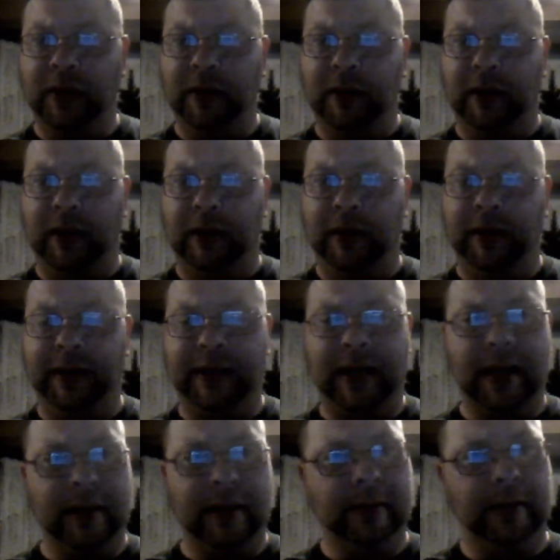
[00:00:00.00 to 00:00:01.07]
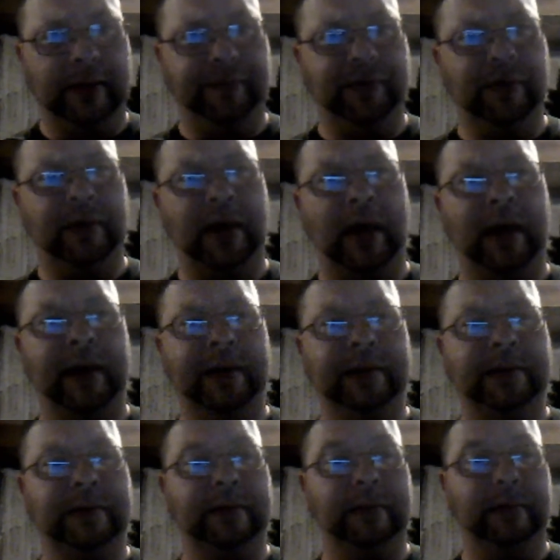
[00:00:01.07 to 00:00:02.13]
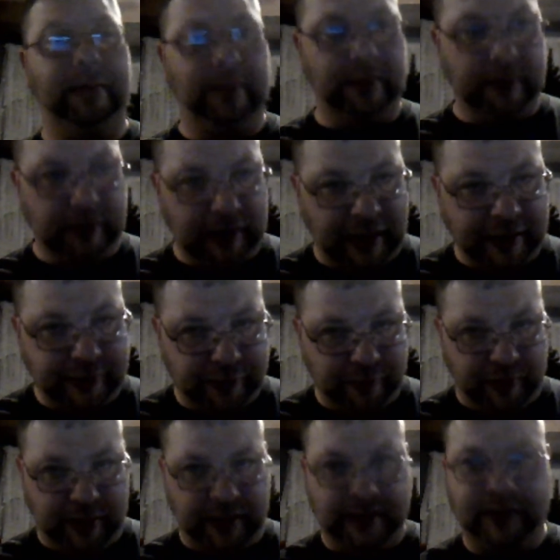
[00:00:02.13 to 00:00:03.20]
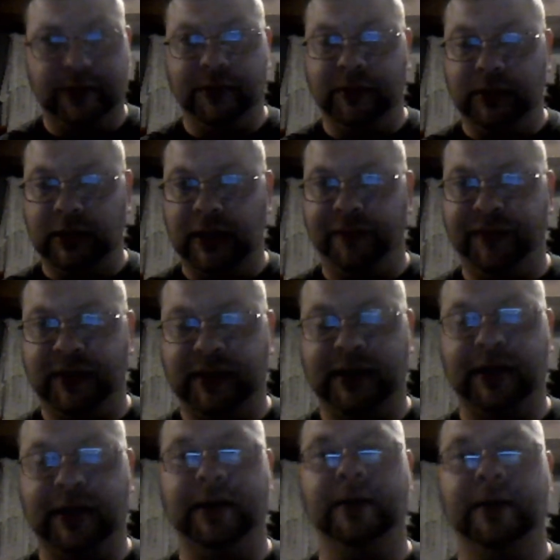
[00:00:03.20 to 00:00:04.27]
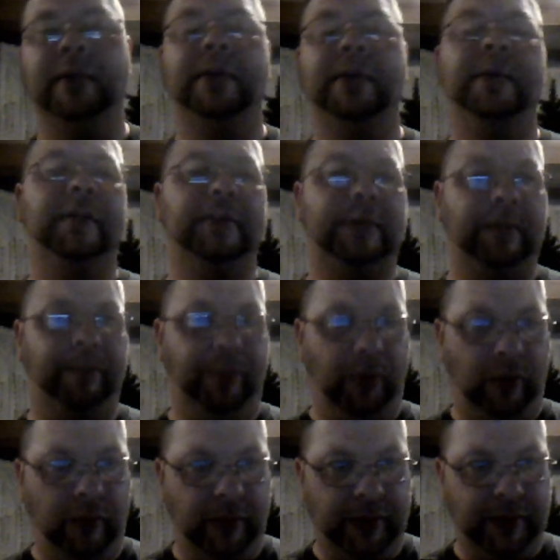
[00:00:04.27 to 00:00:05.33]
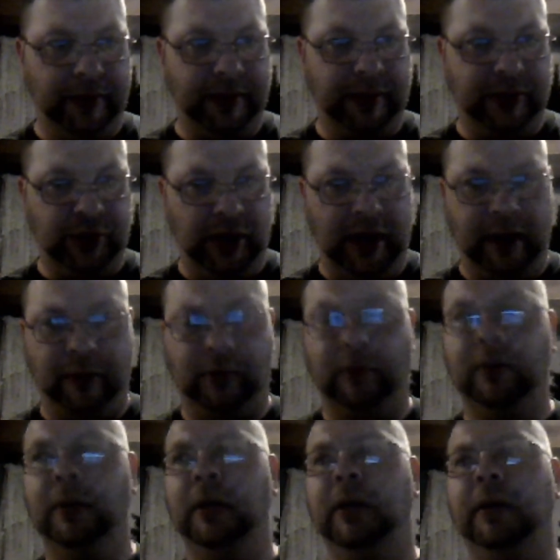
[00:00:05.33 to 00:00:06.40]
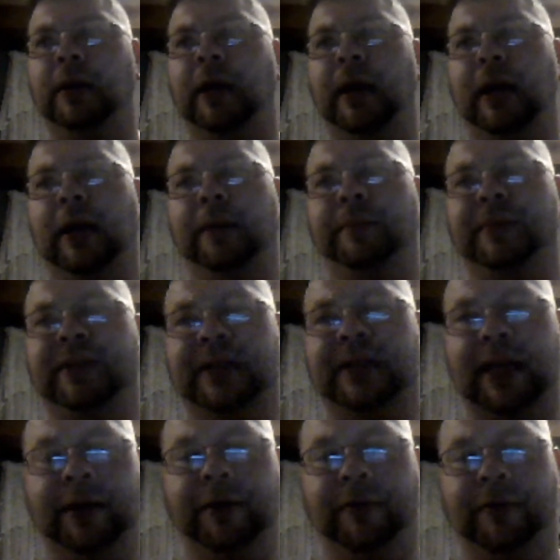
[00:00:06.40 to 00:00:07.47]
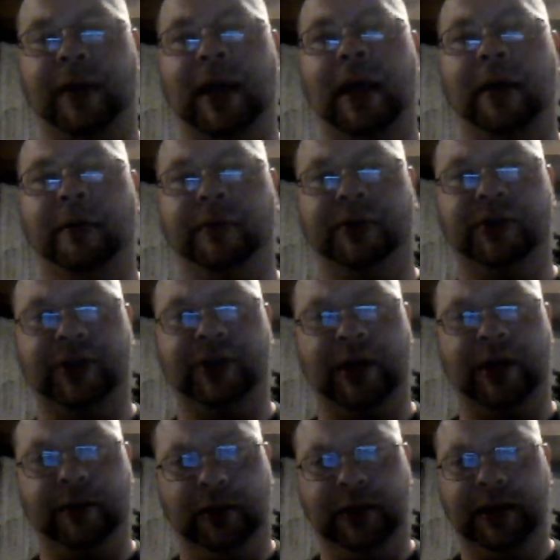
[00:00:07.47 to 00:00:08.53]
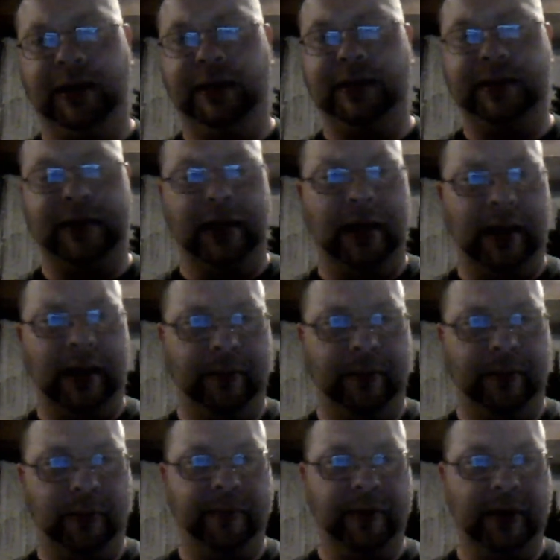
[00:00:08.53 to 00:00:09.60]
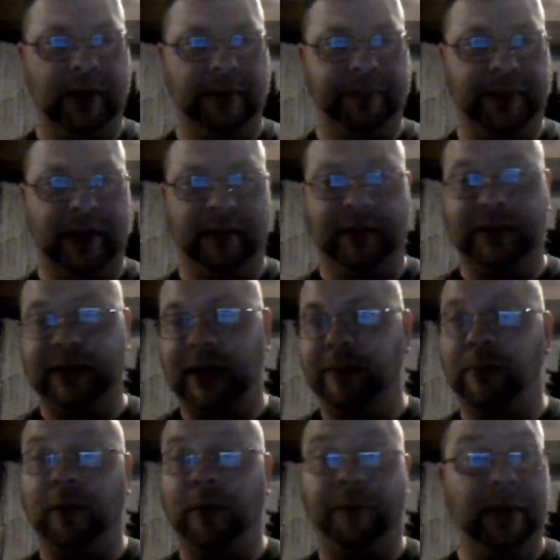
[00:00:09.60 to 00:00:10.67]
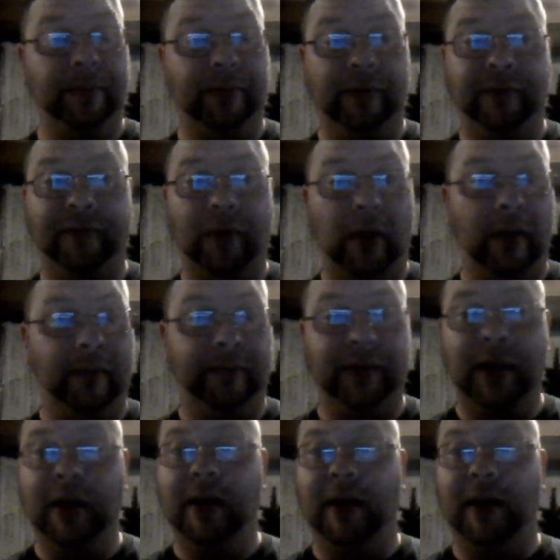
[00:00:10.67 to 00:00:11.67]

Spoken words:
Again, if you guys like doing this, you love to see it, support the channel, send it around, share the links when we put it up there. Let's get more people involved.